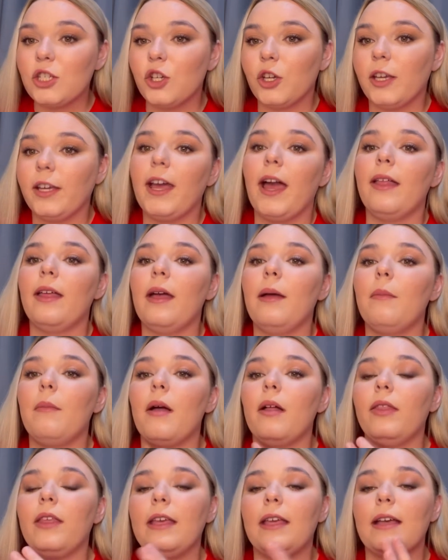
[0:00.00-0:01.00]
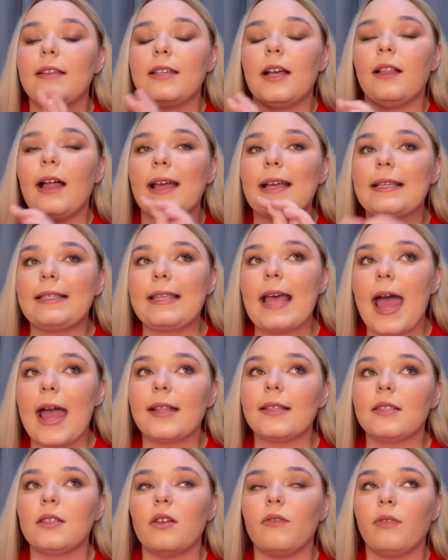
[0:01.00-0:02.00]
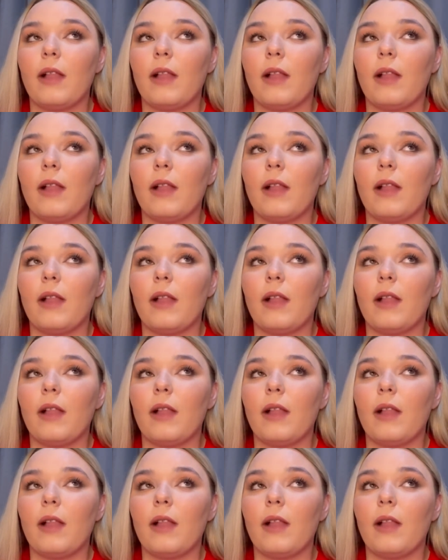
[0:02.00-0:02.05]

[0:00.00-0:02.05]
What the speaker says: You could get him select sets of